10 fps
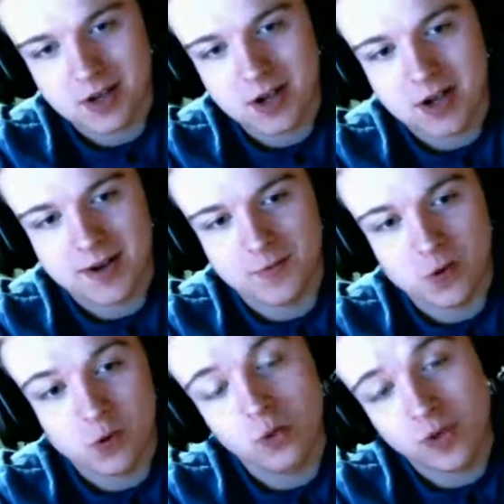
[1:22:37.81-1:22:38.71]

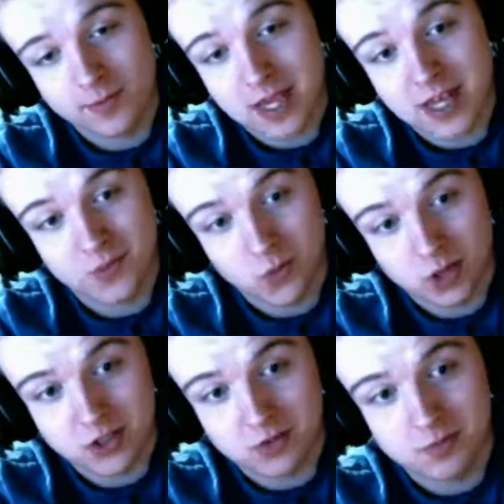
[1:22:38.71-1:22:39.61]
Well, one of them can if you
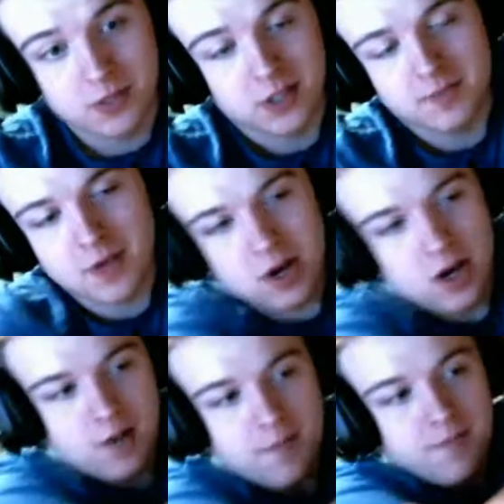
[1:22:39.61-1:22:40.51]
want to, but
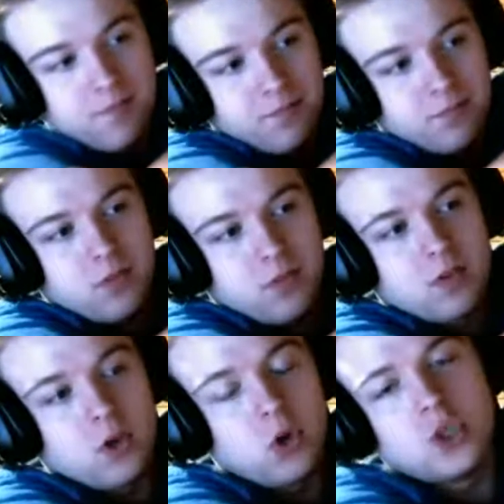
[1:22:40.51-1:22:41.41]

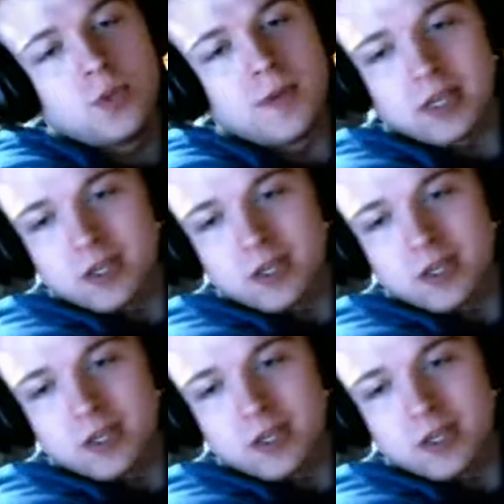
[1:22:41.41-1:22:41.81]
who would you pick?